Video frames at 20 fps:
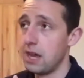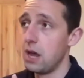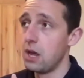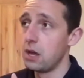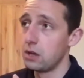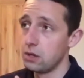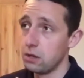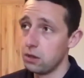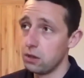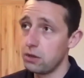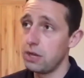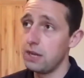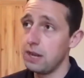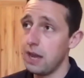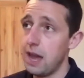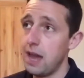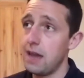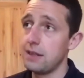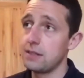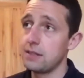looking
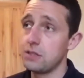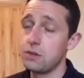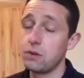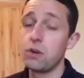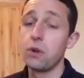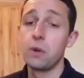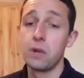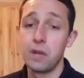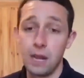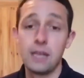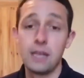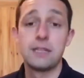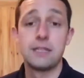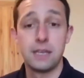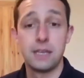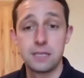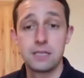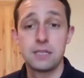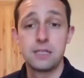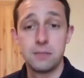at your Google
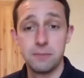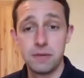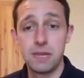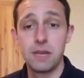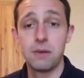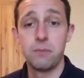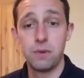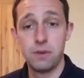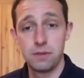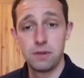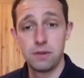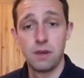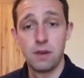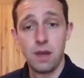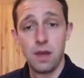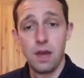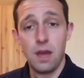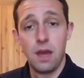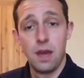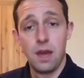Analytics to begin yeah. with.
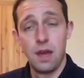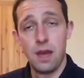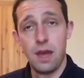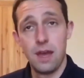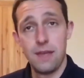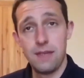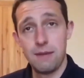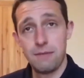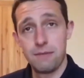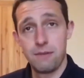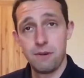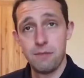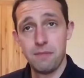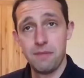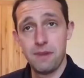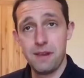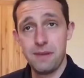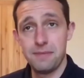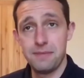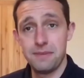Uh, and from
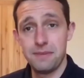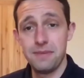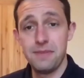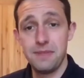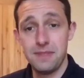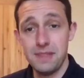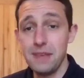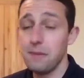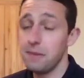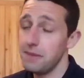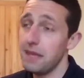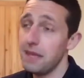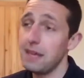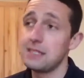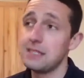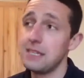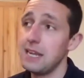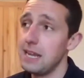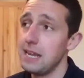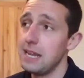that, the, oh,
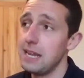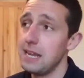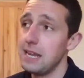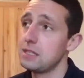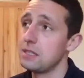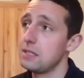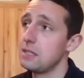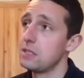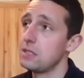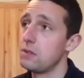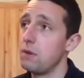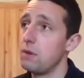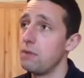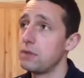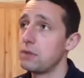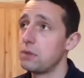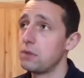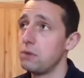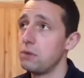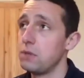that's it. And there's there's
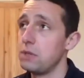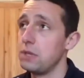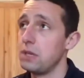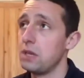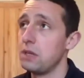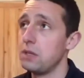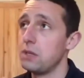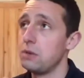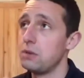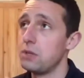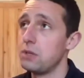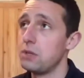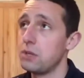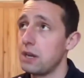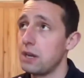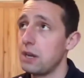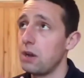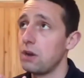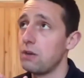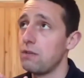other tools that you can do to
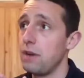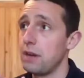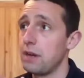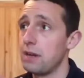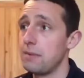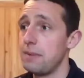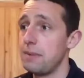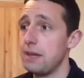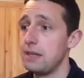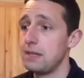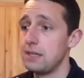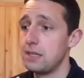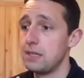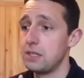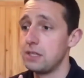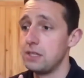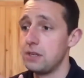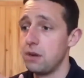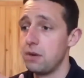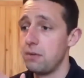check it on a regular
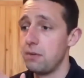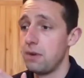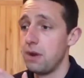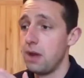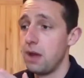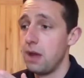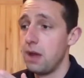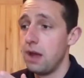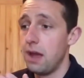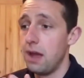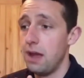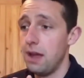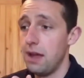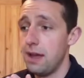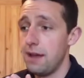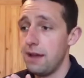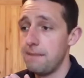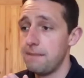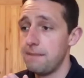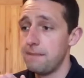basis. You know,
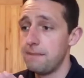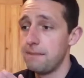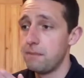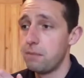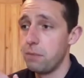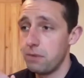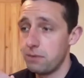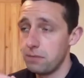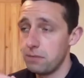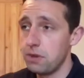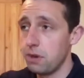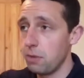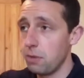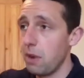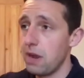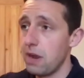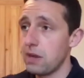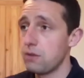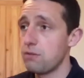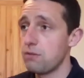um, you know
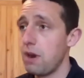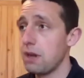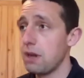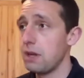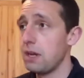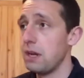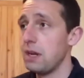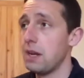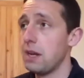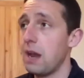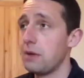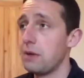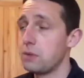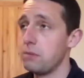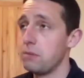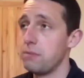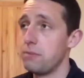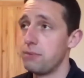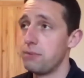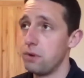where you're ranking and how
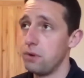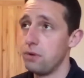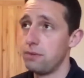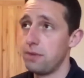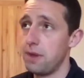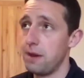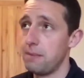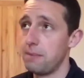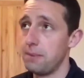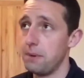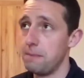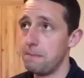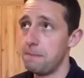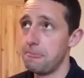to improve that. But